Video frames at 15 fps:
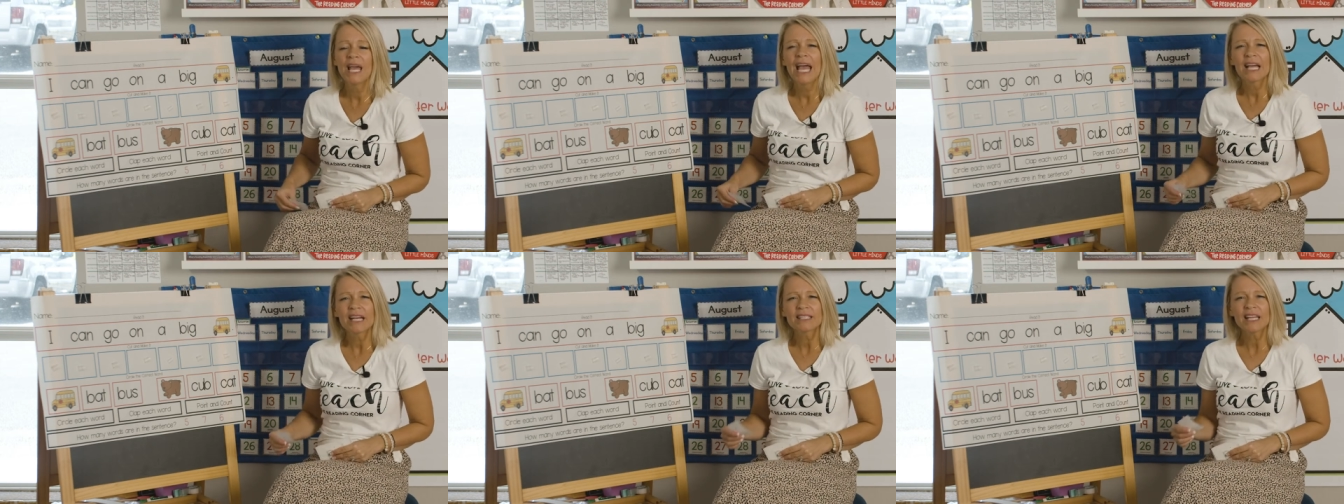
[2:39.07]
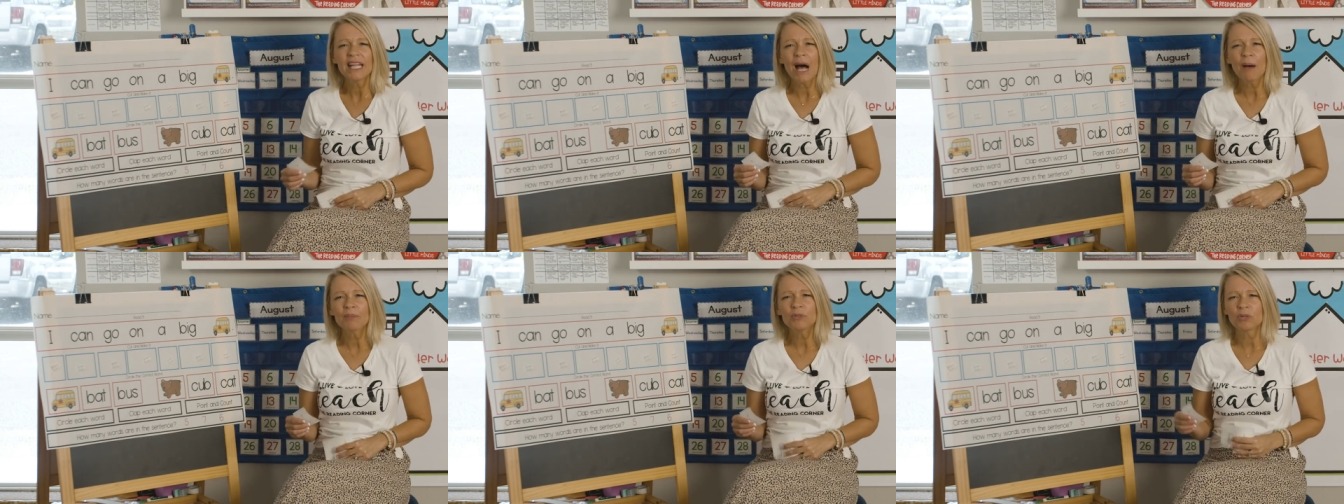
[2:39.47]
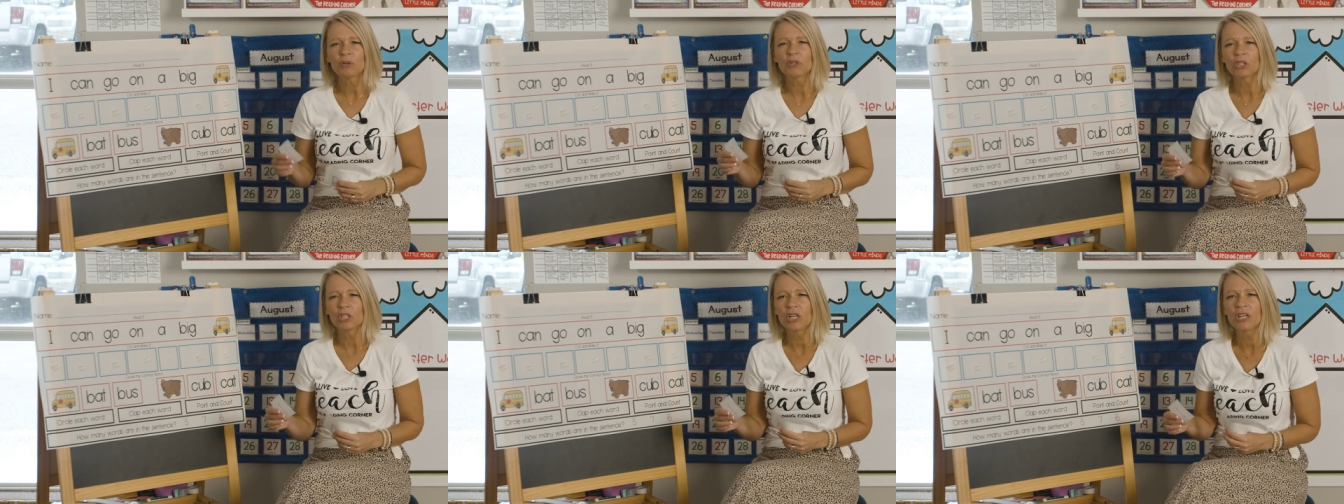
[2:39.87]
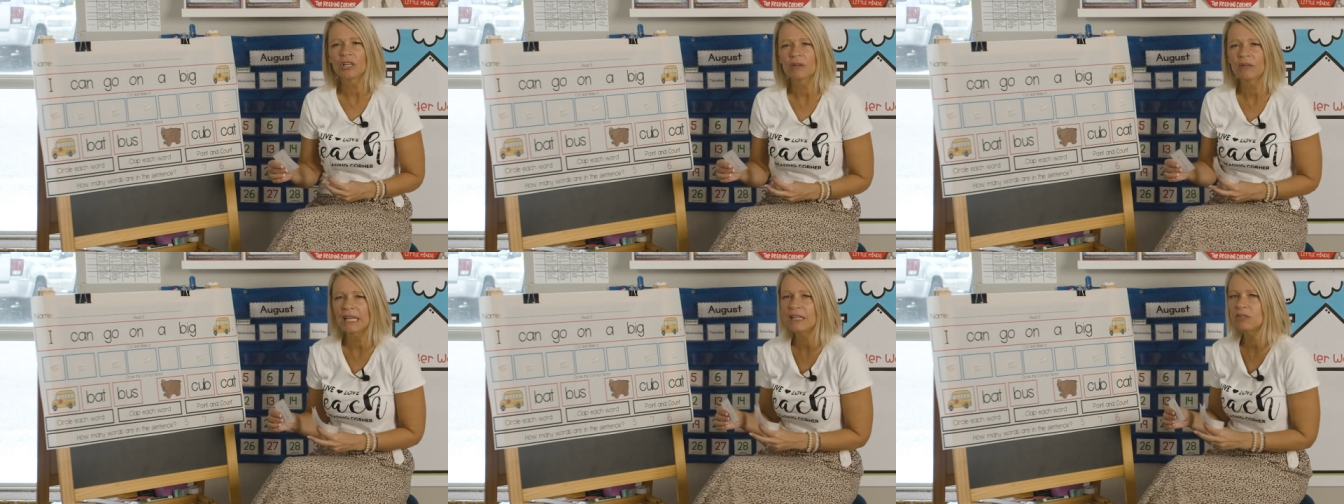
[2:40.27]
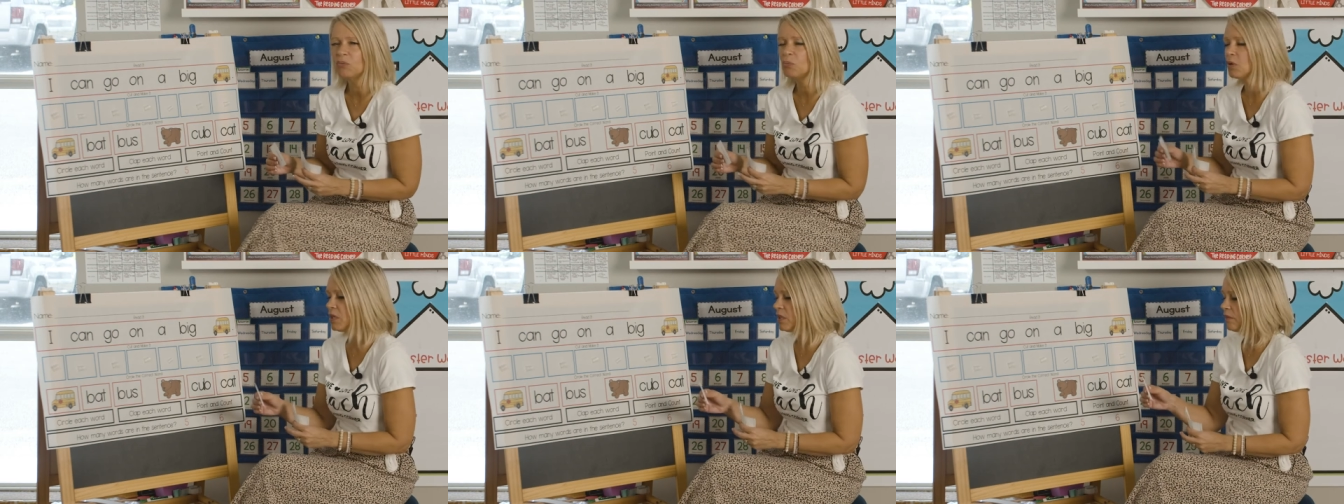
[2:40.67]
because that helps you learn
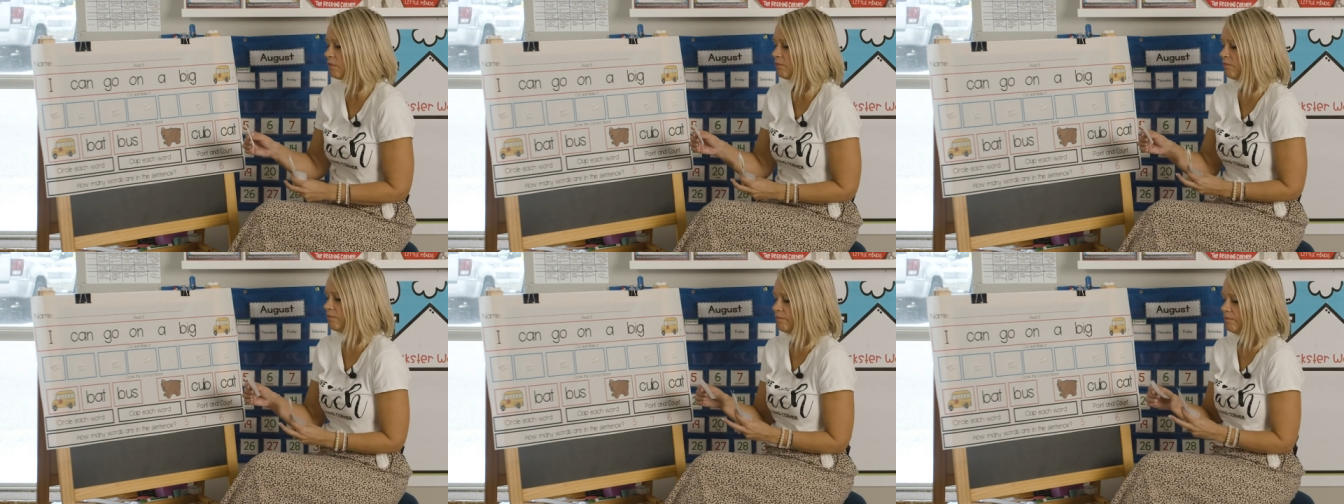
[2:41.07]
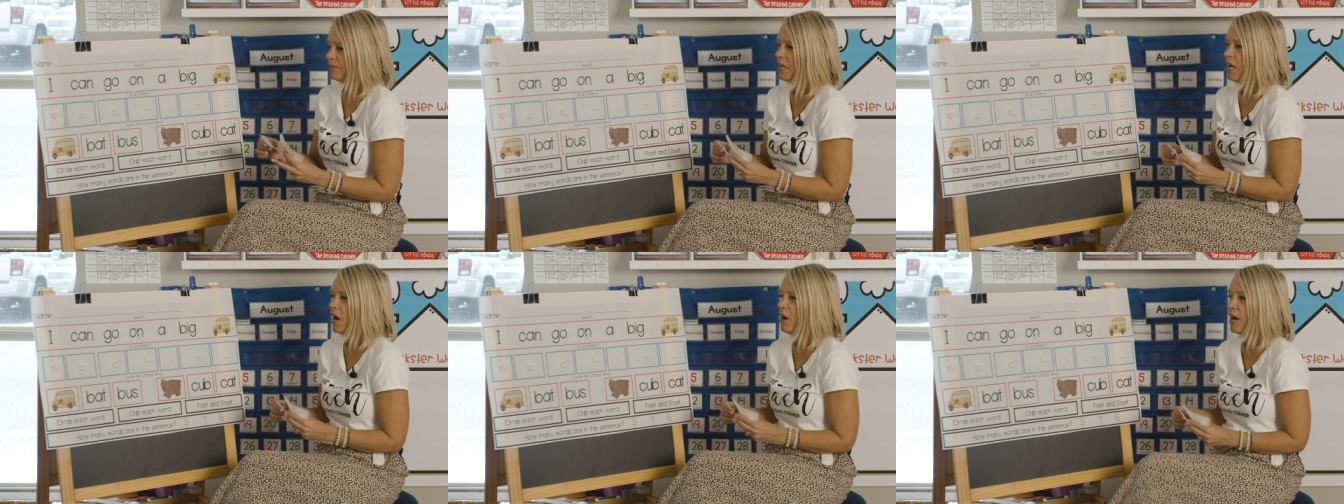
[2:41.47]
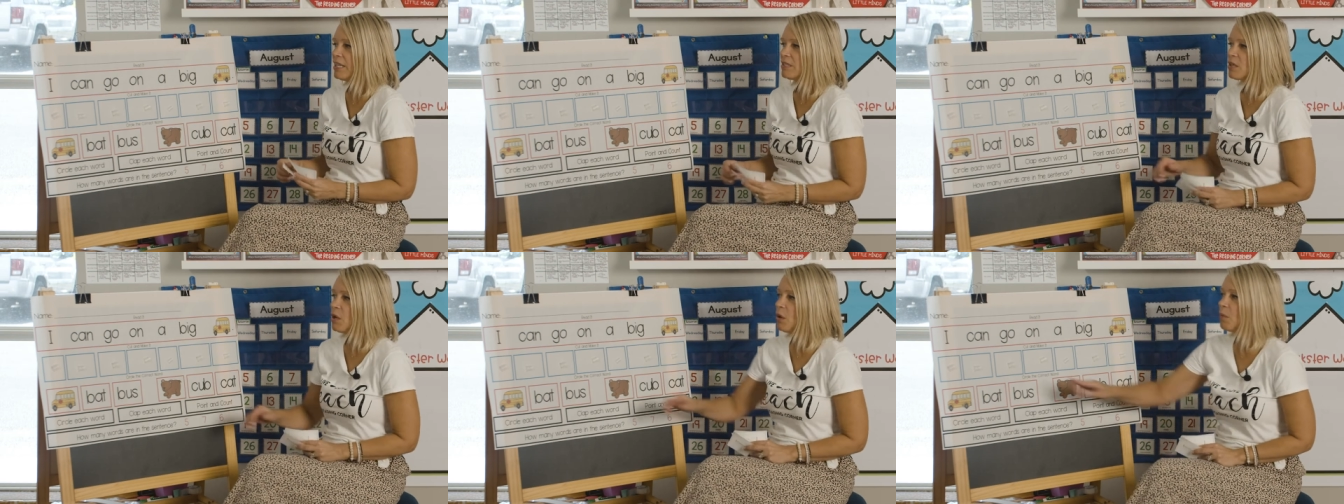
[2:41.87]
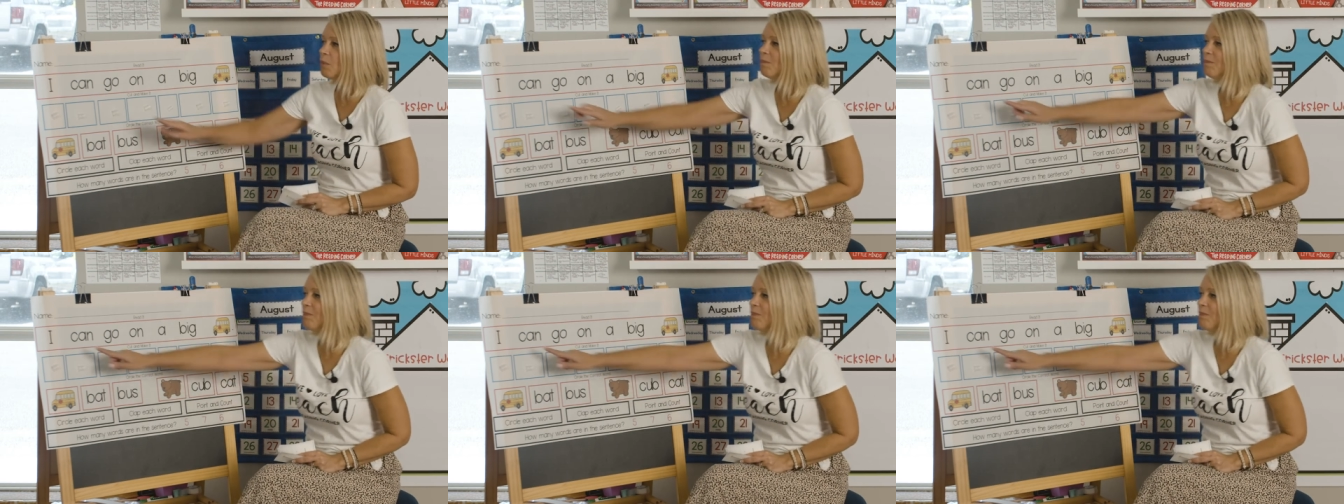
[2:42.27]
each word. All right, so